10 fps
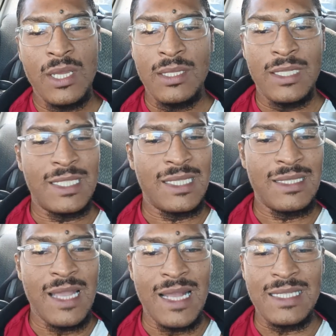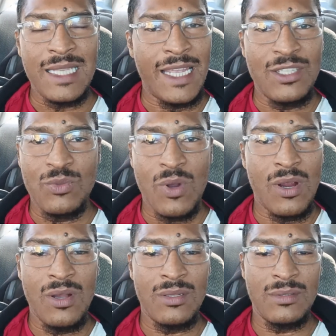This is not Satan's
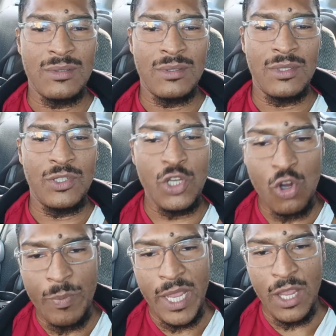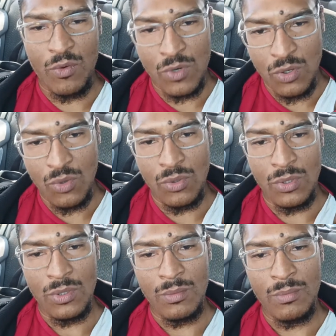world. You're being rude
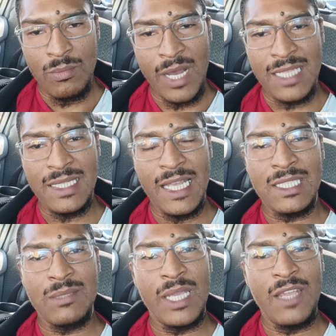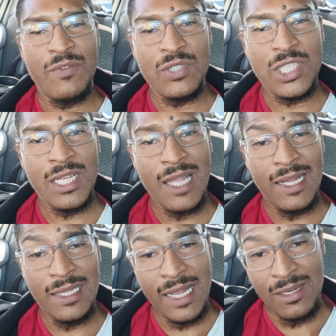by saying some evil shit
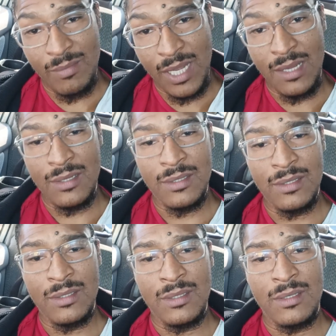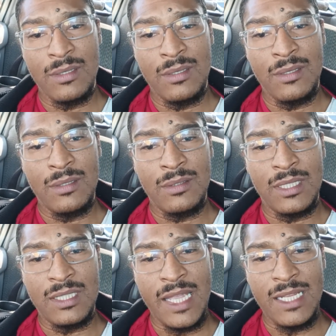like that to me.
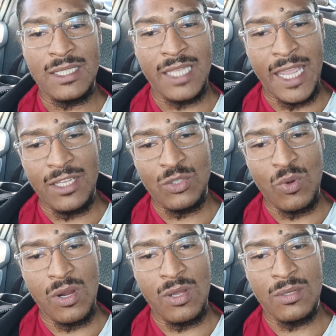This ain't Satan's world.